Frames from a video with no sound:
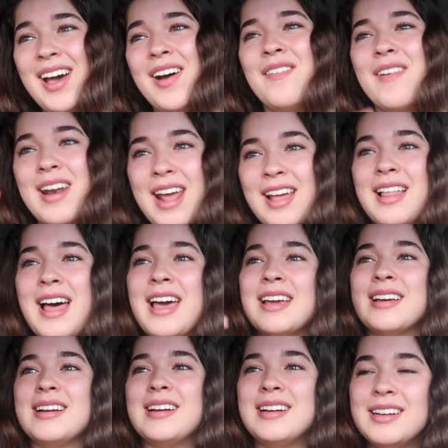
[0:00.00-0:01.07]
when
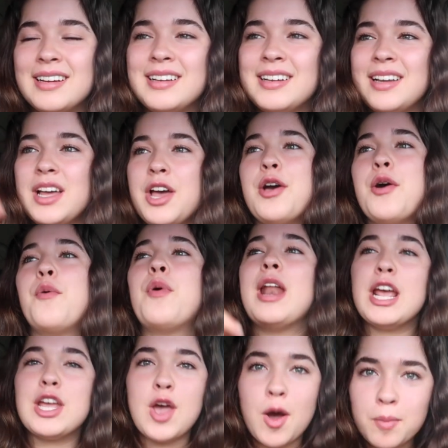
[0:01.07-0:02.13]

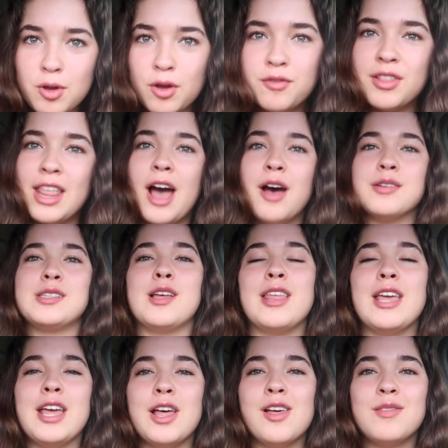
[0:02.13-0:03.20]
I go move in the house on
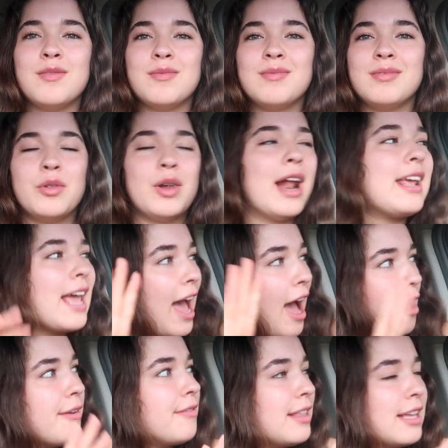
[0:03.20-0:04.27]
the hill. When I get
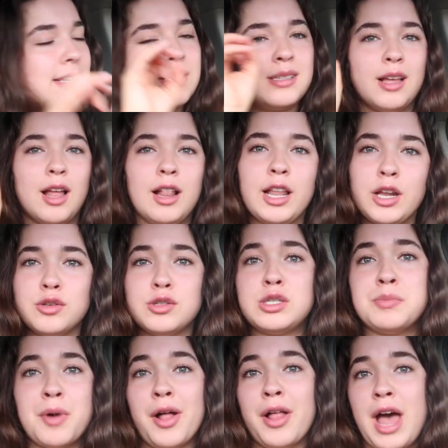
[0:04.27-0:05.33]
out of this little
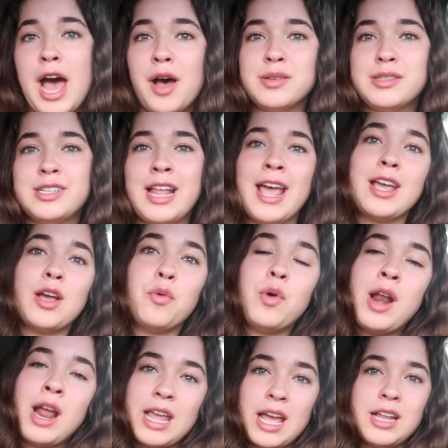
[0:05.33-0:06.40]
small house. Like,
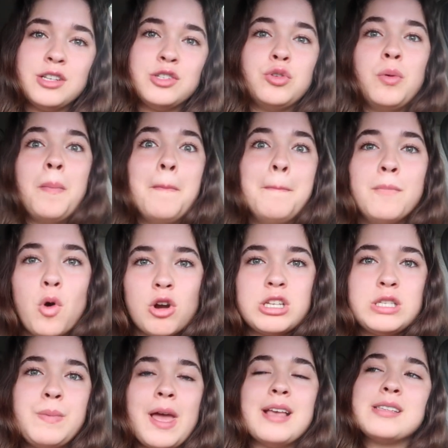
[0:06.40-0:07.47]
when I get into more
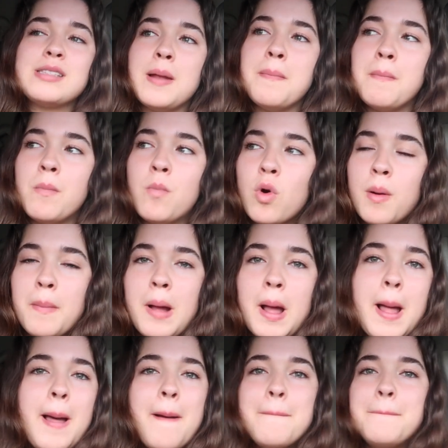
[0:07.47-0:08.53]
space and more
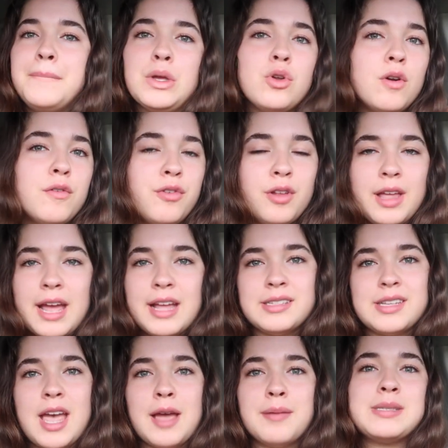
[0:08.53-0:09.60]
beautiful
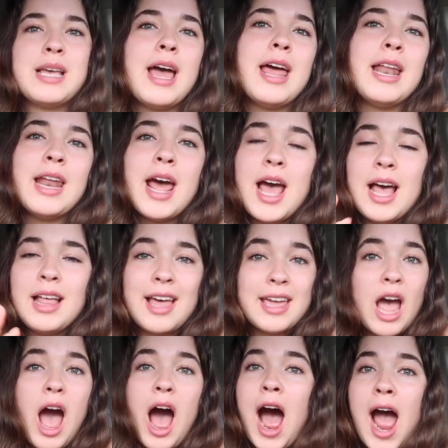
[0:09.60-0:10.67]
landscapes, and,
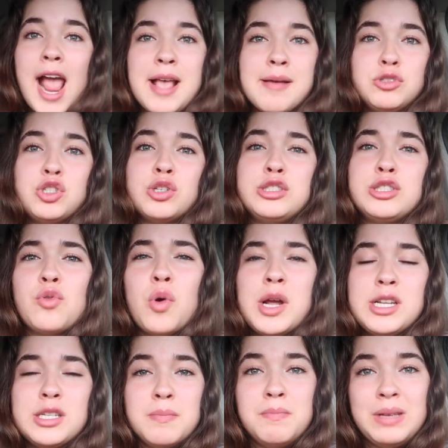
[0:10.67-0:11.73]
like, I'm just
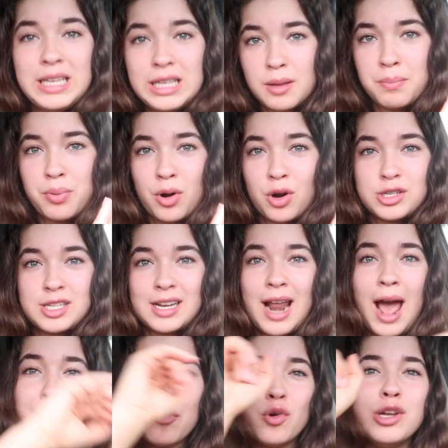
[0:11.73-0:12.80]
going to be the person,
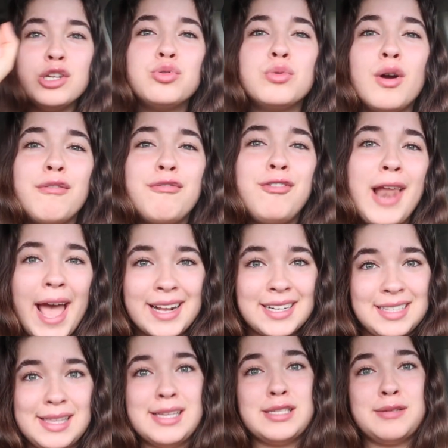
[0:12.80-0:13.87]
I'm going to
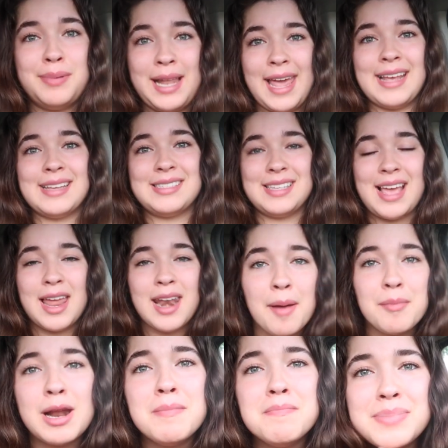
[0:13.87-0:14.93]
reflect this place, and
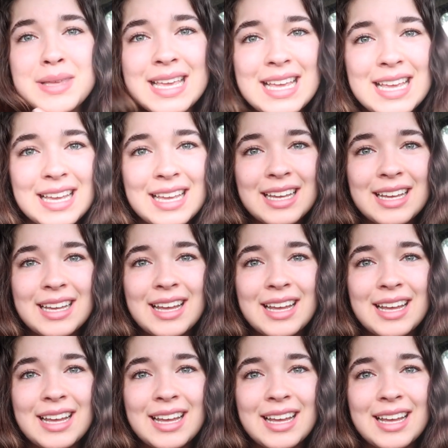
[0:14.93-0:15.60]
I'm gonna be